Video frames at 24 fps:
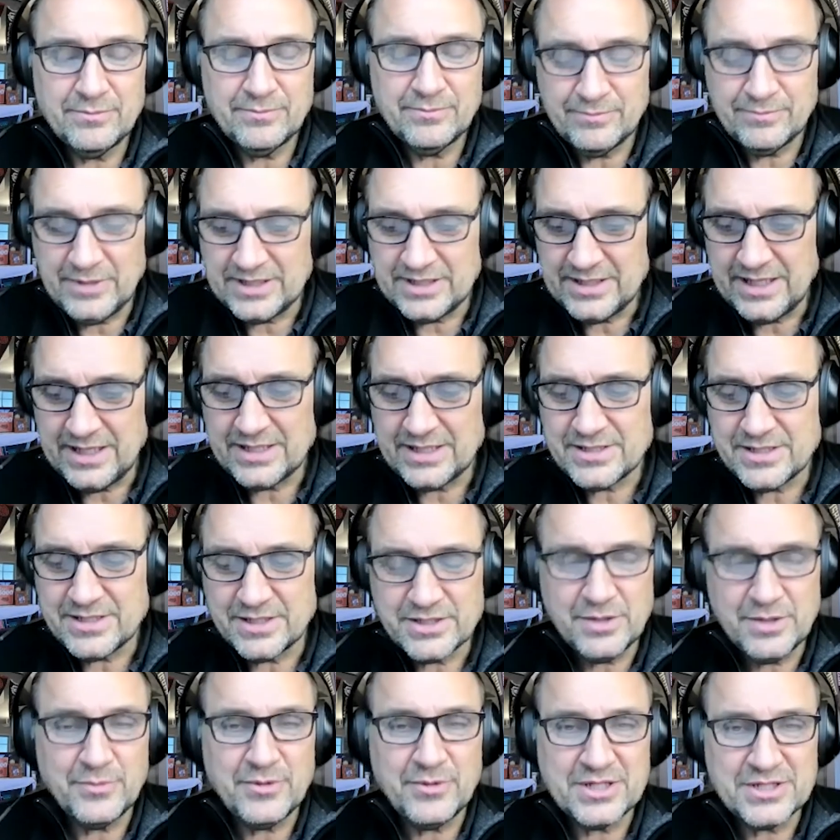My dad said
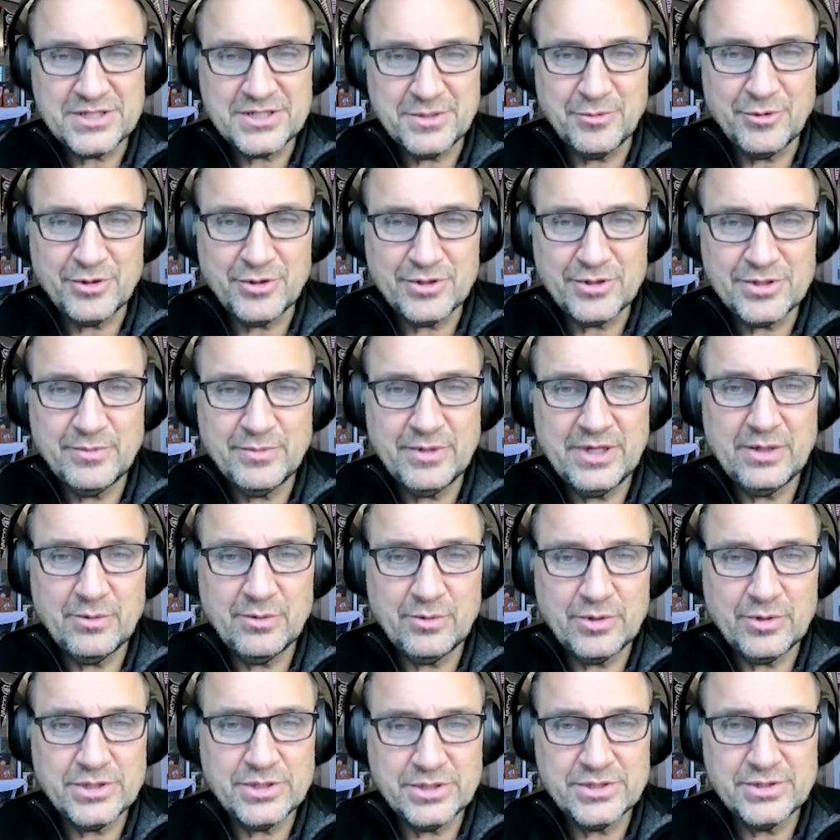something similar to me,
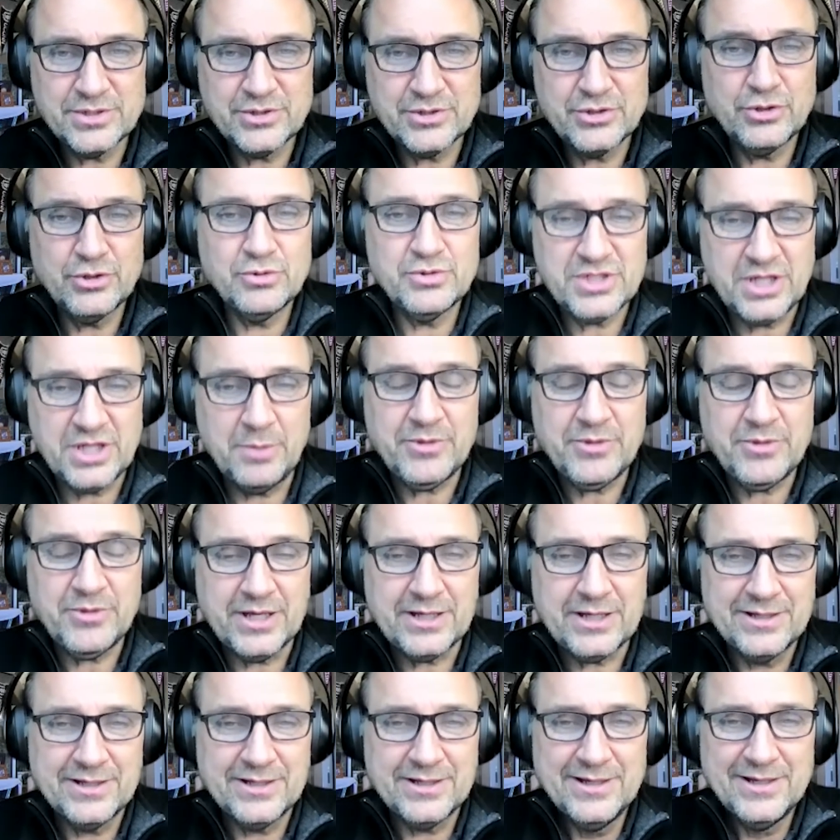which is, do
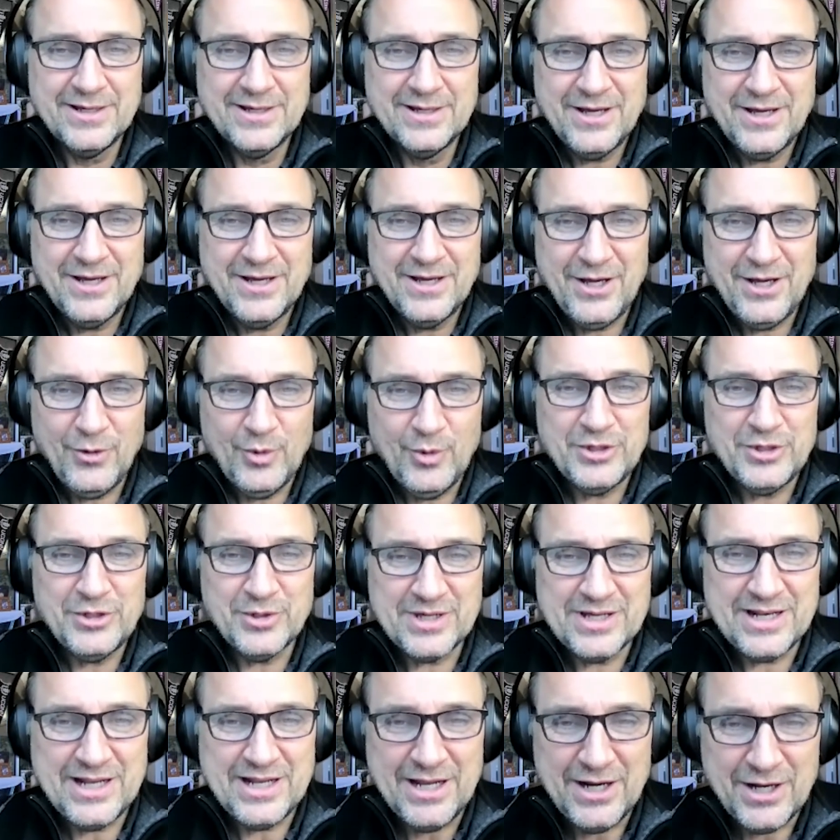something when you
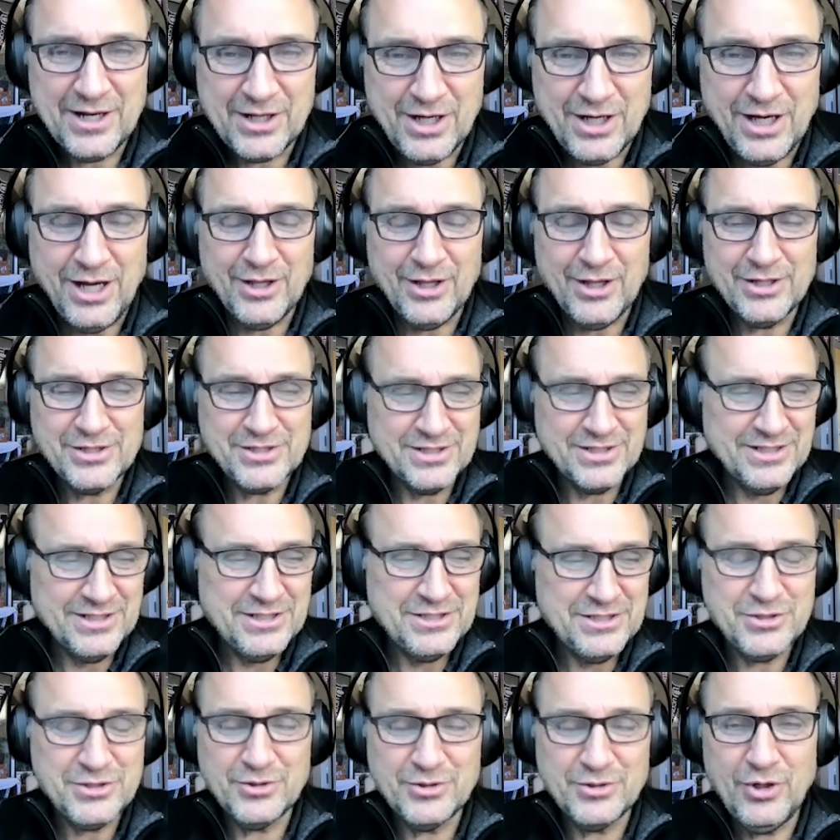get out of college. At
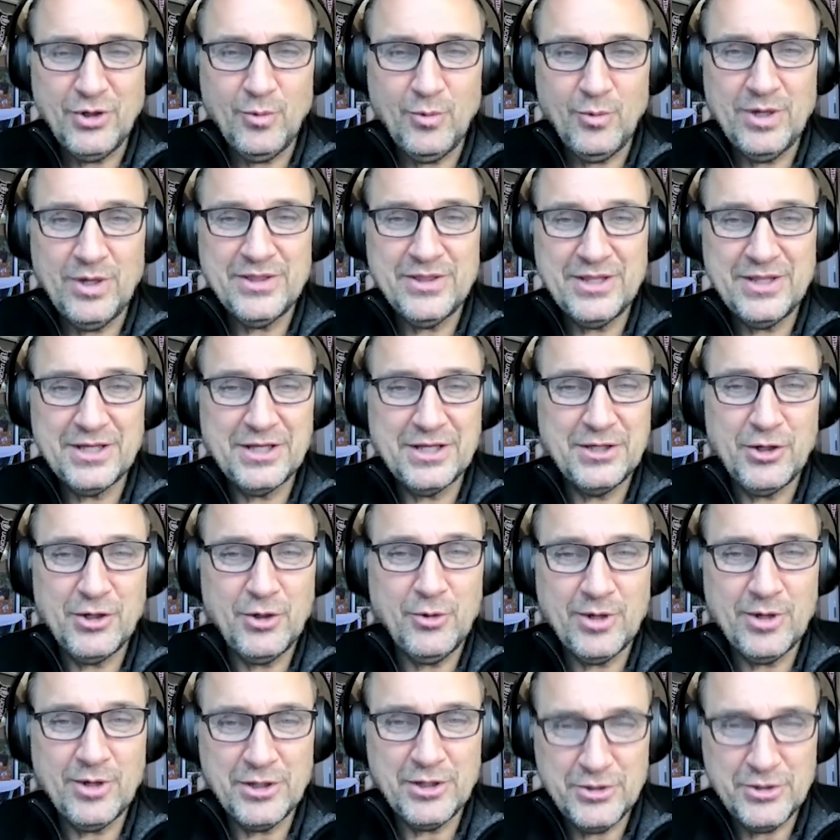least you'll know one thing you don't
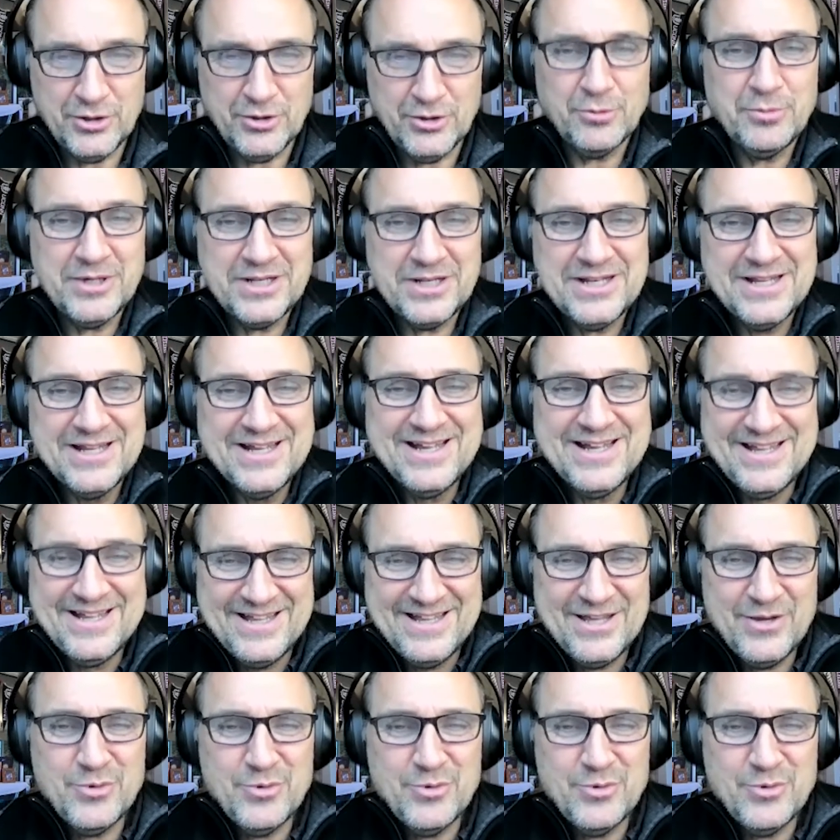want to do. But it